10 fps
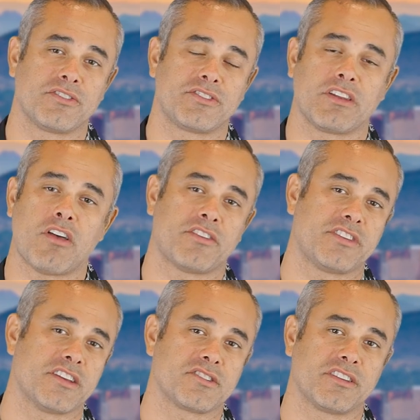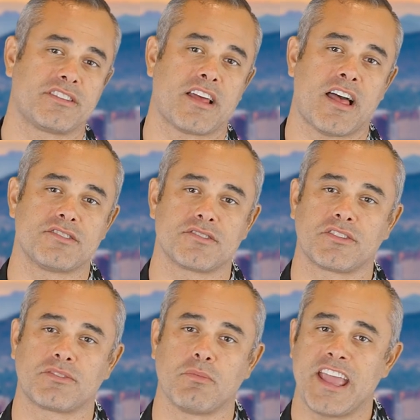Angels, the Los Angeles
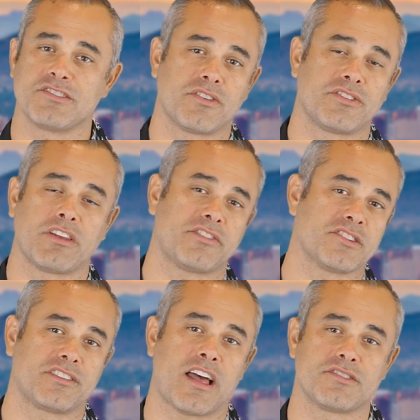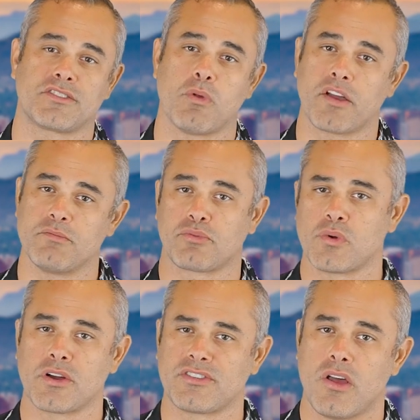Dodgers. Angels, the Los Angeles Dodgers, Milwaukee
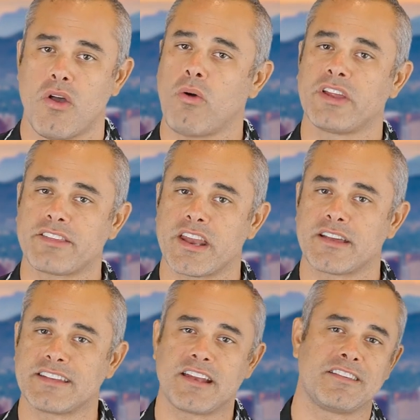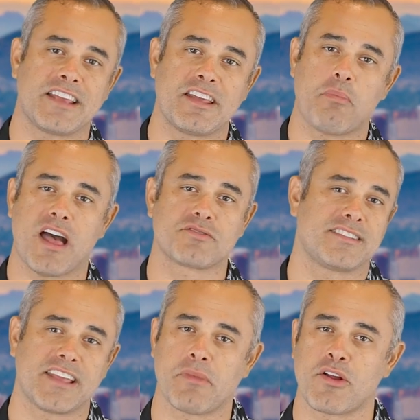Brewers, Oakland Athletics, San Diego
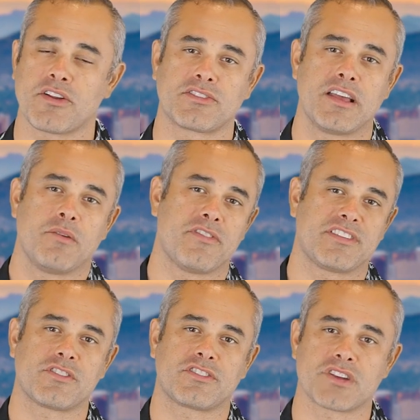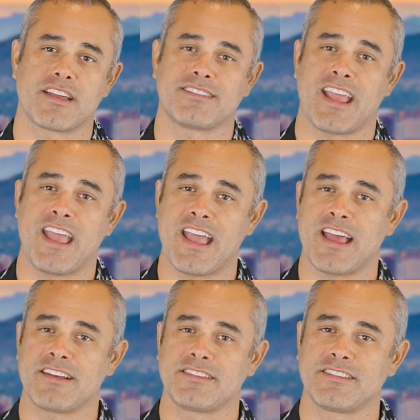Padres, Seattle Mariners, the San Francisco Giants.
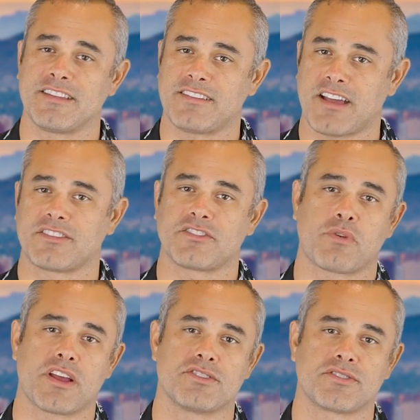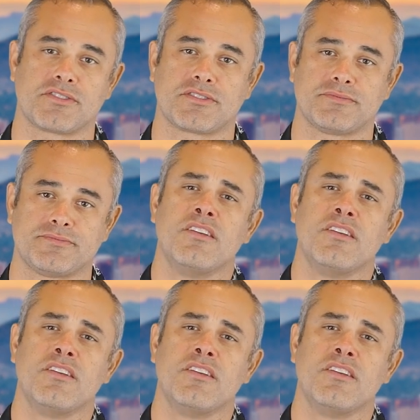And the Texas Rangers.